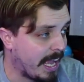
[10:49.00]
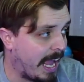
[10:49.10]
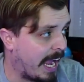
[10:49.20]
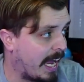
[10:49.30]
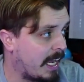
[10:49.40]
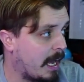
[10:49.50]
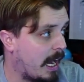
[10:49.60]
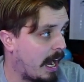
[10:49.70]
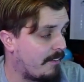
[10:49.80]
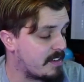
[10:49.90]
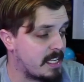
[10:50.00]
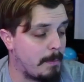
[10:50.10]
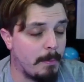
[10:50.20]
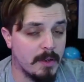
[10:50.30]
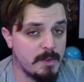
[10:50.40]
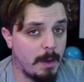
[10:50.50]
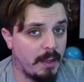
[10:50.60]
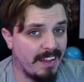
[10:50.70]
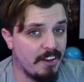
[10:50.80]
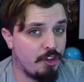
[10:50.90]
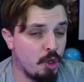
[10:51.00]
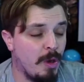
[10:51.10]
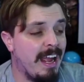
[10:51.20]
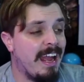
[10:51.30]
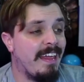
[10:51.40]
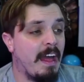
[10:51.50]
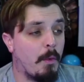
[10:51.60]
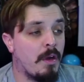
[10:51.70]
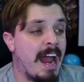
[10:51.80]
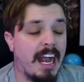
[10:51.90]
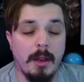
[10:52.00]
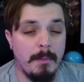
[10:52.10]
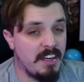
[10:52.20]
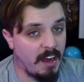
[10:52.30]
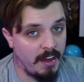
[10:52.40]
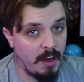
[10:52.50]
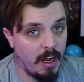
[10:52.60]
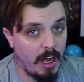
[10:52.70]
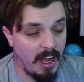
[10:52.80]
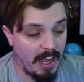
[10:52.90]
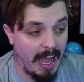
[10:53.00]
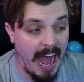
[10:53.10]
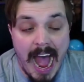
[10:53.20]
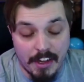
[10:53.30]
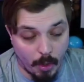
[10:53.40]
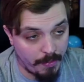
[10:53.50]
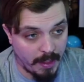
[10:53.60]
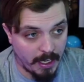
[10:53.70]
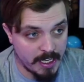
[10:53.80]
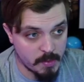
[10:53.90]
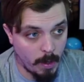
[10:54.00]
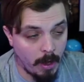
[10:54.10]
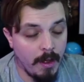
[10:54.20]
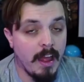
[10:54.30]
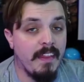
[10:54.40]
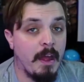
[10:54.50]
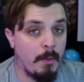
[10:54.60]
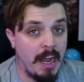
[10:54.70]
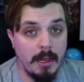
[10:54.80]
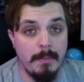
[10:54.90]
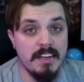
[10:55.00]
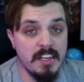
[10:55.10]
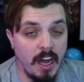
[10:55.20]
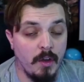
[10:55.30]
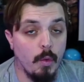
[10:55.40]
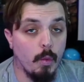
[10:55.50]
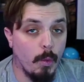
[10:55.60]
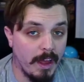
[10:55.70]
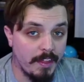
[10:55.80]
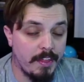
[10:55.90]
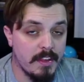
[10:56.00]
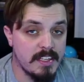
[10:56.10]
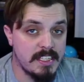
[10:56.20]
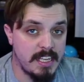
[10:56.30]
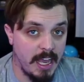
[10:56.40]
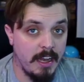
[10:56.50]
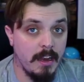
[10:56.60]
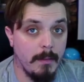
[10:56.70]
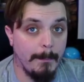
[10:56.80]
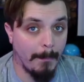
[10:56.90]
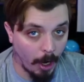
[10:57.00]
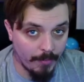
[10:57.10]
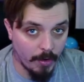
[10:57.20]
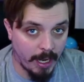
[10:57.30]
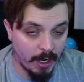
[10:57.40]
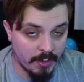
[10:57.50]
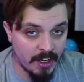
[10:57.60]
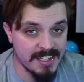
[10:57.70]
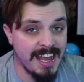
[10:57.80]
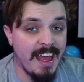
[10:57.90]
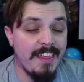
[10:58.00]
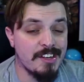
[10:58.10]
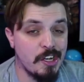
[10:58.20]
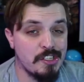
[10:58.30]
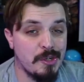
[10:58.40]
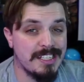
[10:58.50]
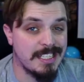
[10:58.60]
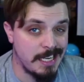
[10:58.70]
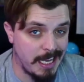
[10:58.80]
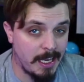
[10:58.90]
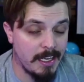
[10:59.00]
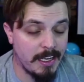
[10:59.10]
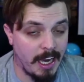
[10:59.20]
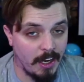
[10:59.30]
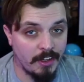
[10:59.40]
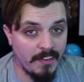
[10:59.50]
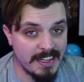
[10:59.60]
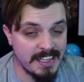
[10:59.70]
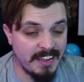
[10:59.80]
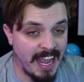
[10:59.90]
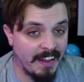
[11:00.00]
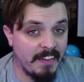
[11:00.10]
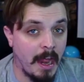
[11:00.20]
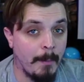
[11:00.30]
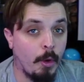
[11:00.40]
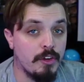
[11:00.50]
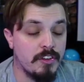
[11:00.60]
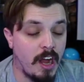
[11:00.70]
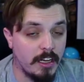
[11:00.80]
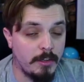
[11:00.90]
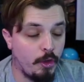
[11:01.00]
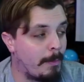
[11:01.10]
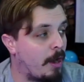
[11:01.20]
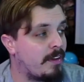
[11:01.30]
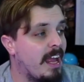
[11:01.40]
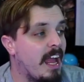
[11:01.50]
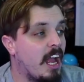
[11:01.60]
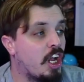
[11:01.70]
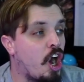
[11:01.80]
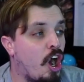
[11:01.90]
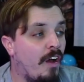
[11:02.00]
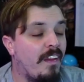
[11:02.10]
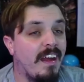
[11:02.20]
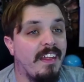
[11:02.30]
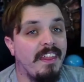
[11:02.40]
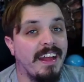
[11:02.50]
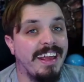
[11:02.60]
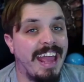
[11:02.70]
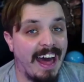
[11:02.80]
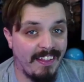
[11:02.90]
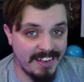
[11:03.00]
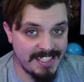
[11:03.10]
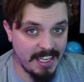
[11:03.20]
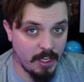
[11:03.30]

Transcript: And obviously, people have speculated, too, that we're not going to be done, I don't think as well, that we're not going to be done with said Marvel characters. There's also a sneak character that's at the end that I'm going to talk to you about, called the Galaxy